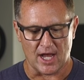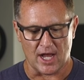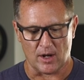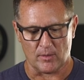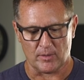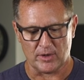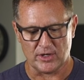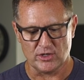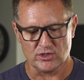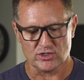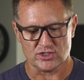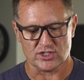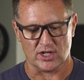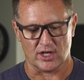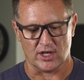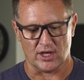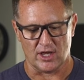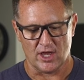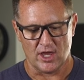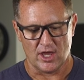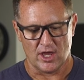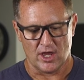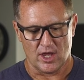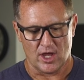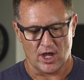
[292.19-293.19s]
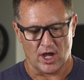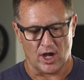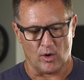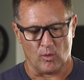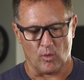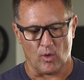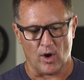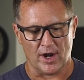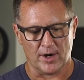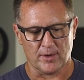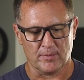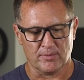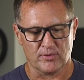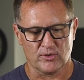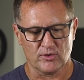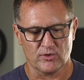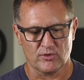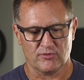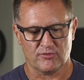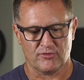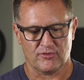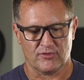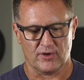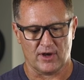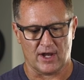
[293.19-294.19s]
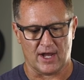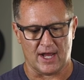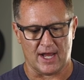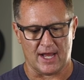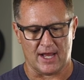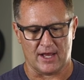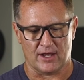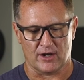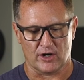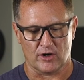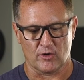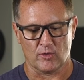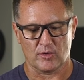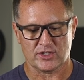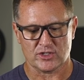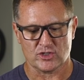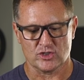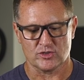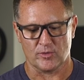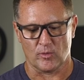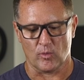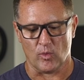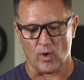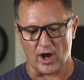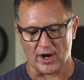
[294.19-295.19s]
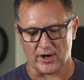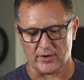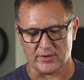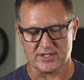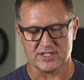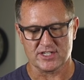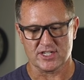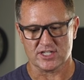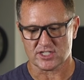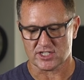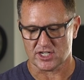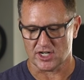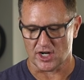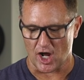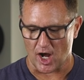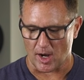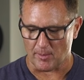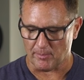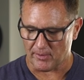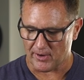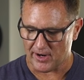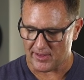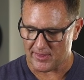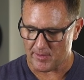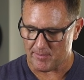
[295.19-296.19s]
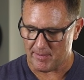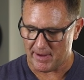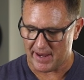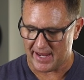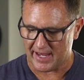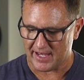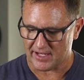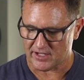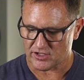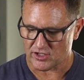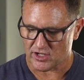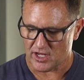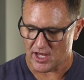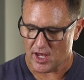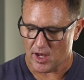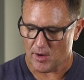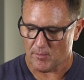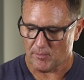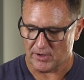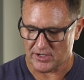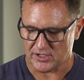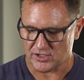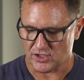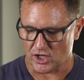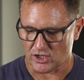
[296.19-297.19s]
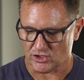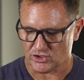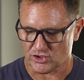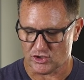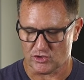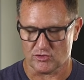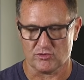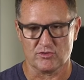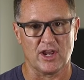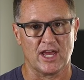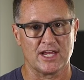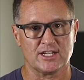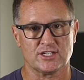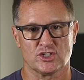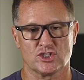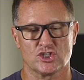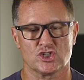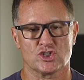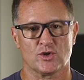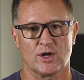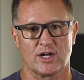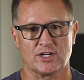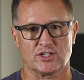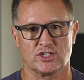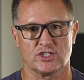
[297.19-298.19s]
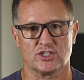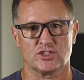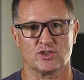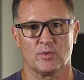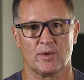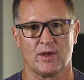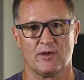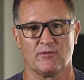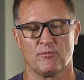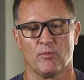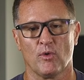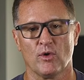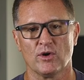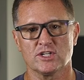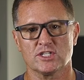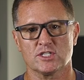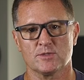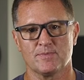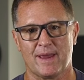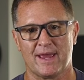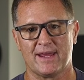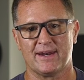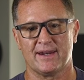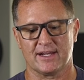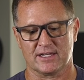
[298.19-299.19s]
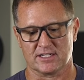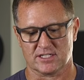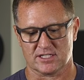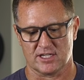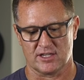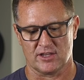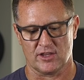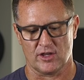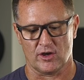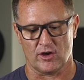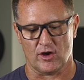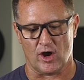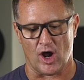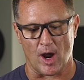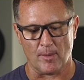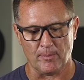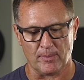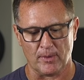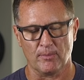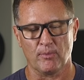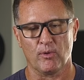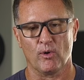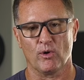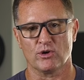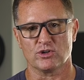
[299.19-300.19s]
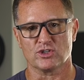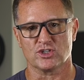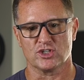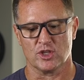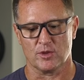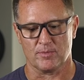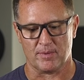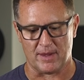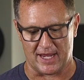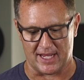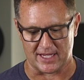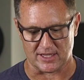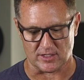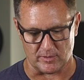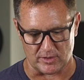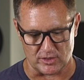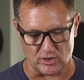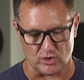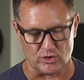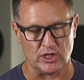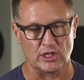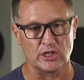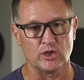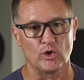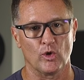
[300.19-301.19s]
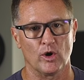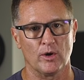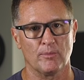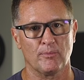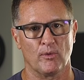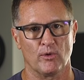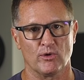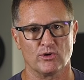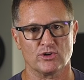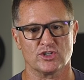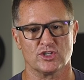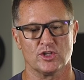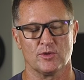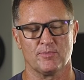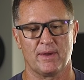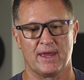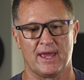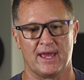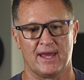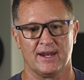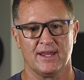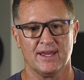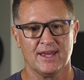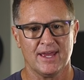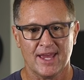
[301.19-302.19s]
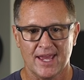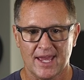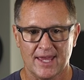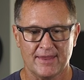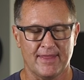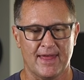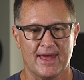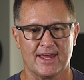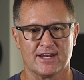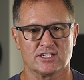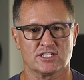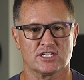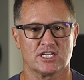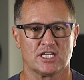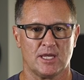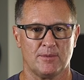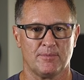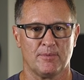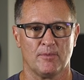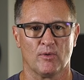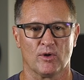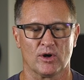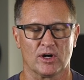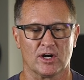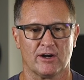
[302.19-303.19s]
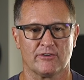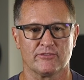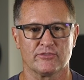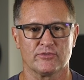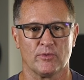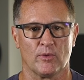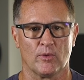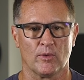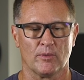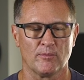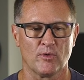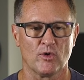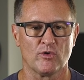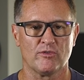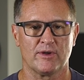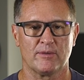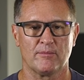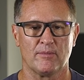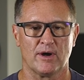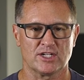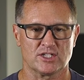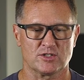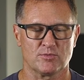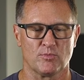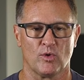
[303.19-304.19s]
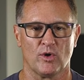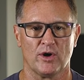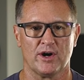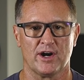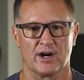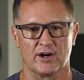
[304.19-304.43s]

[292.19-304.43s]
We used a a waterproof, water-resistant upper on the pant, but it's also nice and stretchy. So we have more spandex in the upper portion of the pant than we do the lower portion of the pant. And that is to keep it more comfortable. We're moving much more in